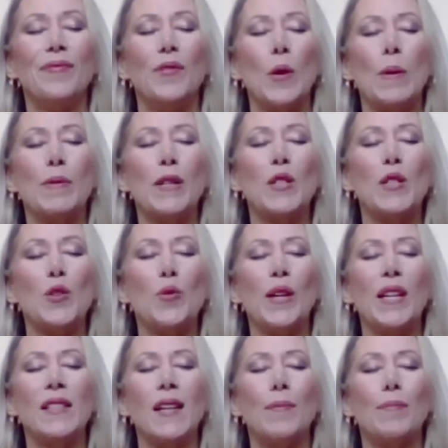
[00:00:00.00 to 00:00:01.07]
Remember to
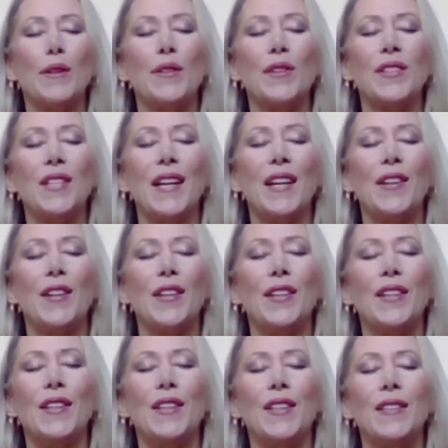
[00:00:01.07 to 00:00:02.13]
squeeze up a little
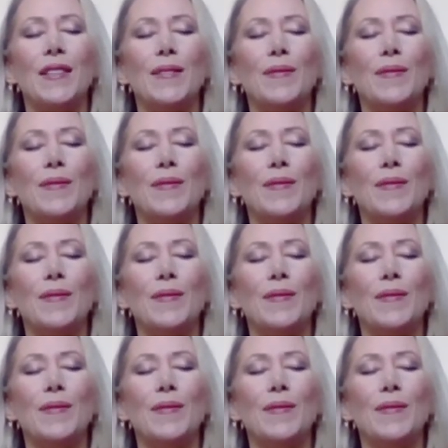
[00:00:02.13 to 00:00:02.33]
tighter.